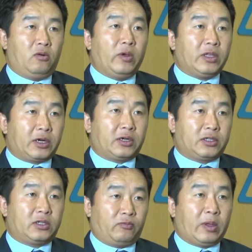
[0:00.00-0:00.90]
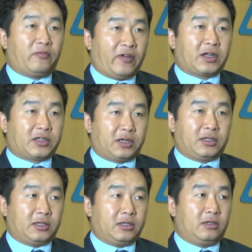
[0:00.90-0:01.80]
vendors,
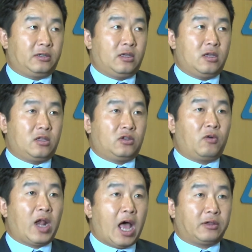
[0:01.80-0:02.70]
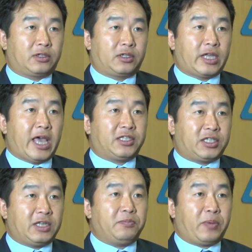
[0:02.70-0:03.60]
manufacturers, to launch
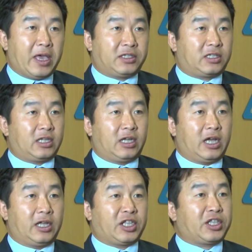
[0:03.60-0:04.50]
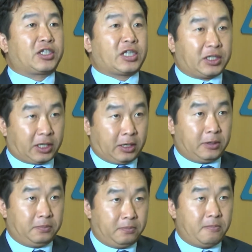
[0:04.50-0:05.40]
SDN-based data center.
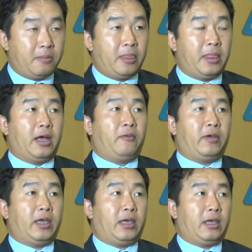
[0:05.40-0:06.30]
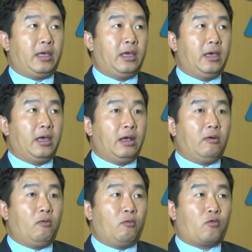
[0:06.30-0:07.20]
Now we
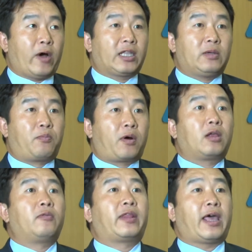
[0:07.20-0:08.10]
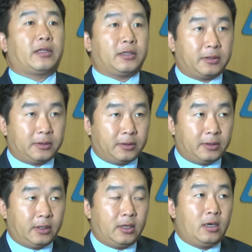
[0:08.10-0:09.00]
quite proud of that.
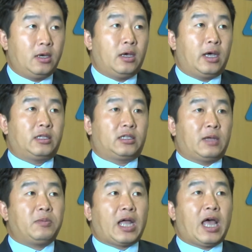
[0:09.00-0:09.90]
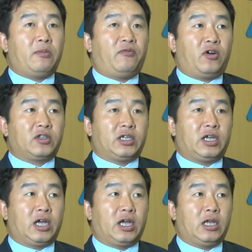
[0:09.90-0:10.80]
At the same time, for
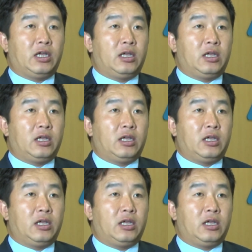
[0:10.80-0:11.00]
the